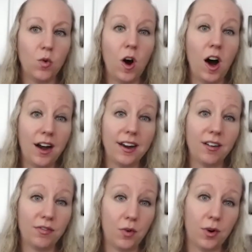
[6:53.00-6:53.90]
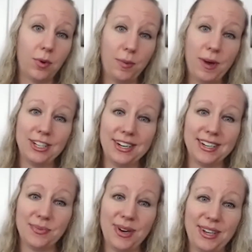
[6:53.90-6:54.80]
on an affordable budget
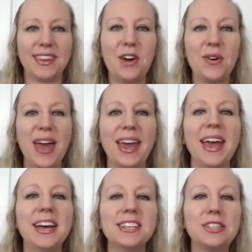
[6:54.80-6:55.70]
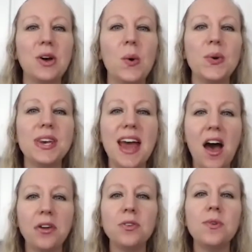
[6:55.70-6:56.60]
as well. Okay, so
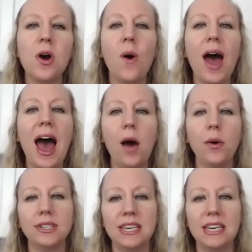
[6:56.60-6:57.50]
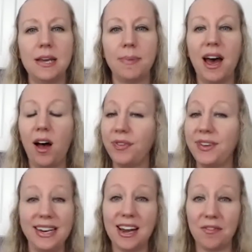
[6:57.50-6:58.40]
now you know how to keep healthy
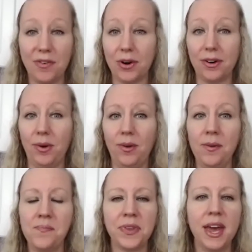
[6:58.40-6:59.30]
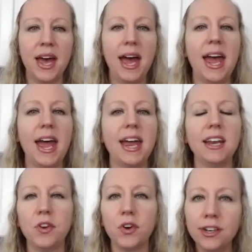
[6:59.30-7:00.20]
eating affordable. And
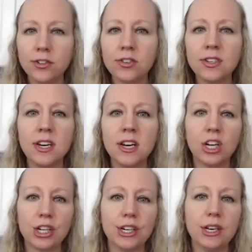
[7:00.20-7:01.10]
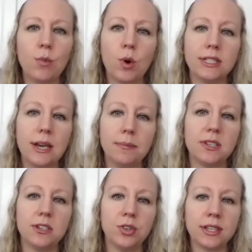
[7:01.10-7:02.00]
if you're interested in learning more tips
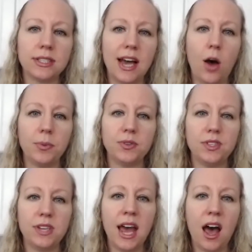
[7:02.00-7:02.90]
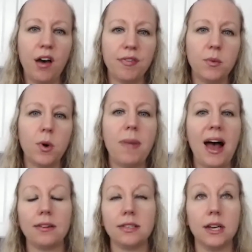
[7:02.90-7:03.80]
and tricks to help you stay healthy while
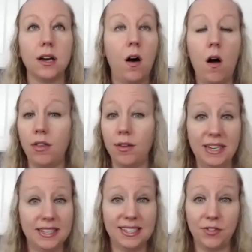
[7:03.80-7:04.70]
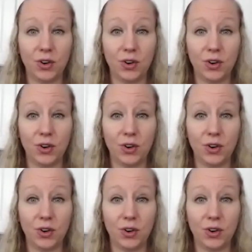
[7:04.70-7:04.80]
balancing all the pieces of your